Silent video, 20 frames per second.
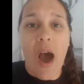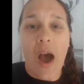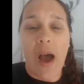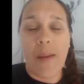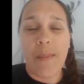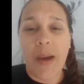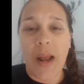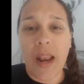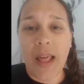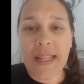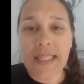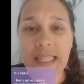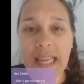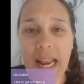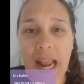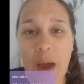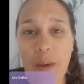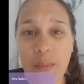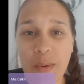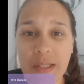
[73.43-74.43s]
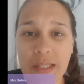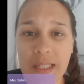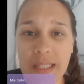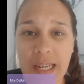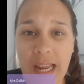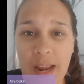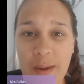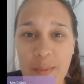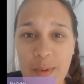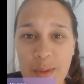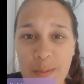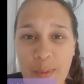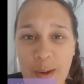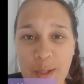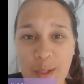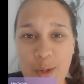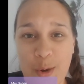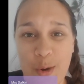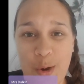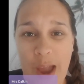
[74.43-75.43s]
Um, I like to get out once a day with my
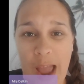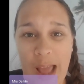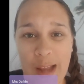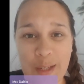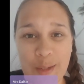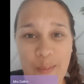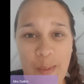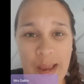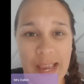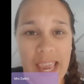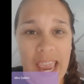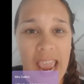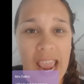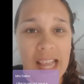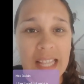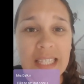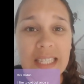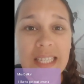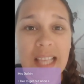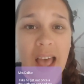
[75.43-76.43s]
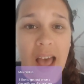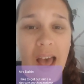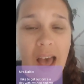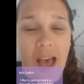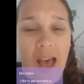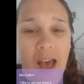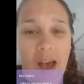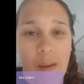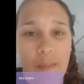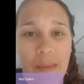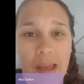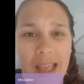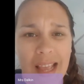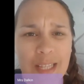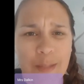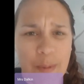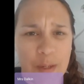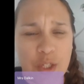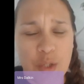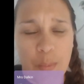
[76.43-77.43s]
dog and my kids, um,
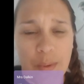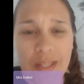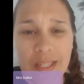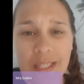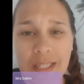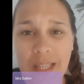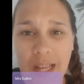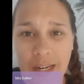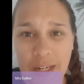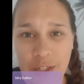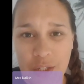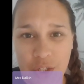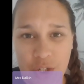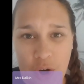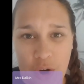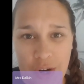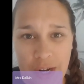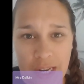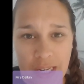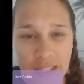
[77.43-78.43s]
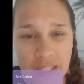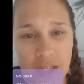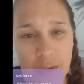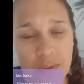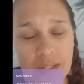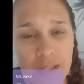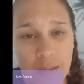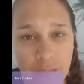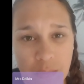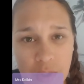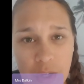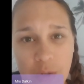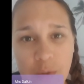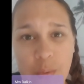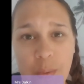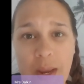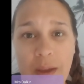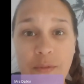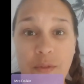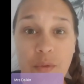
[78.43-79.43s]
especially when the sun is shining. So
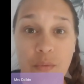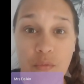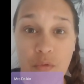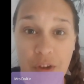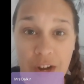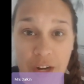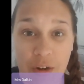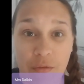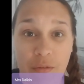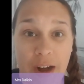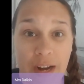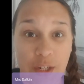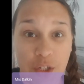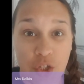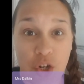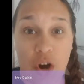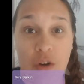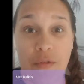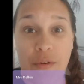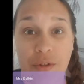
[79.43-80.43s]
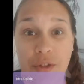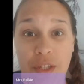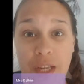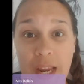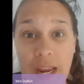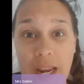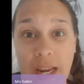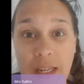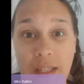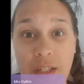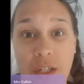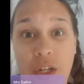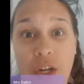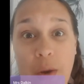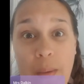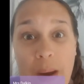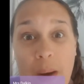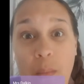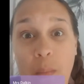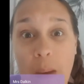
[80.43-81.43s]
sometimes we have to rearrange our routine to
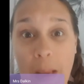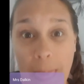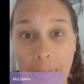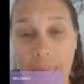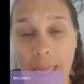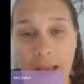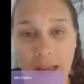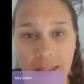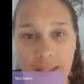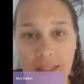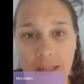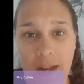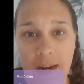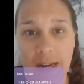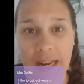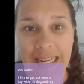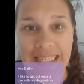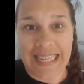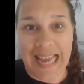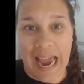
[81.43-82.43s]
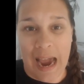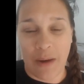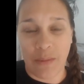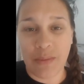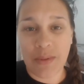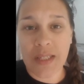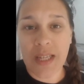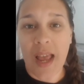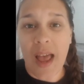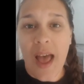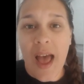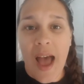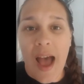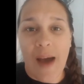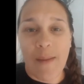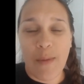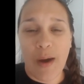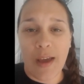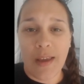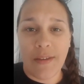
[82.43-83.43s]
go out when that sun is out.
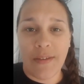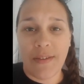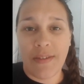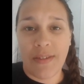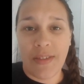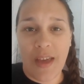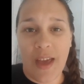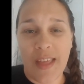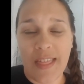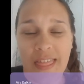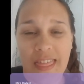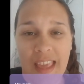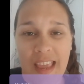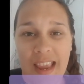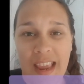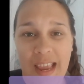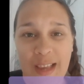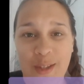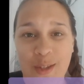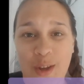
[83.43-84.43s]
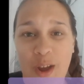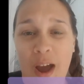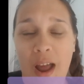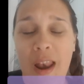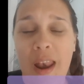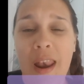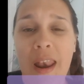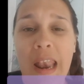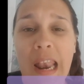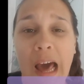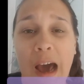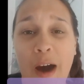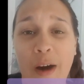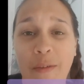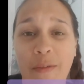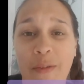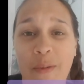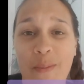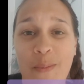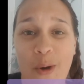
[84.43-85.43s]
And my third thing is I
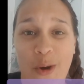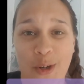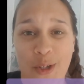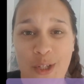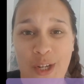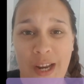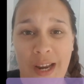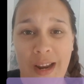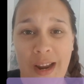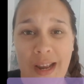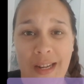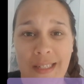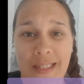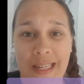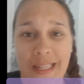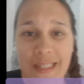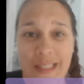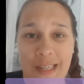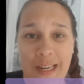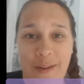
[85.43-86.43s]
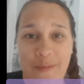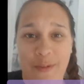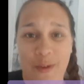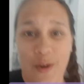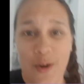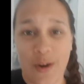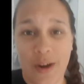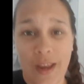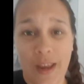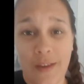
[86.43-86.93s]
love watching a Disney vlog.